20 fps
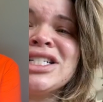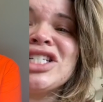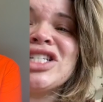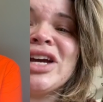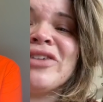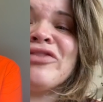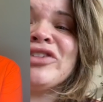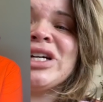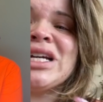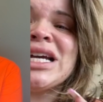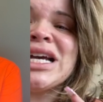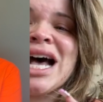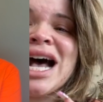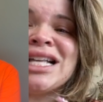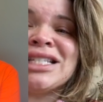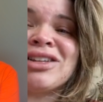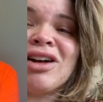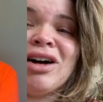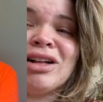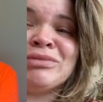Jeffree has
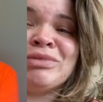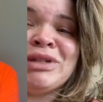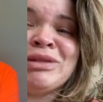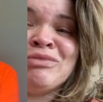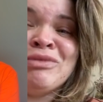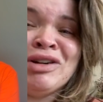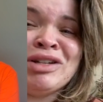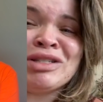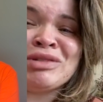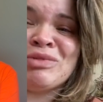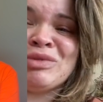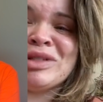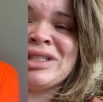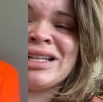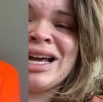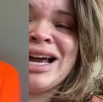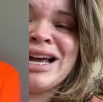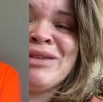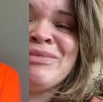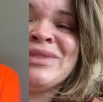called me multiple
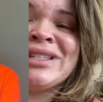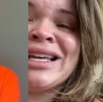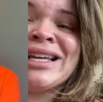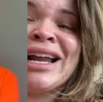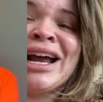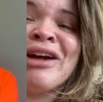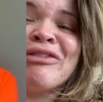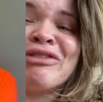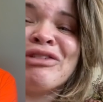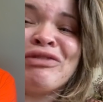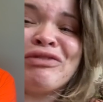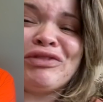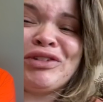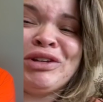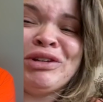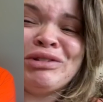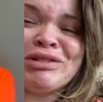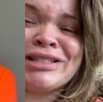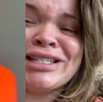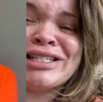times and I
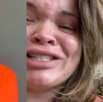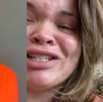refuse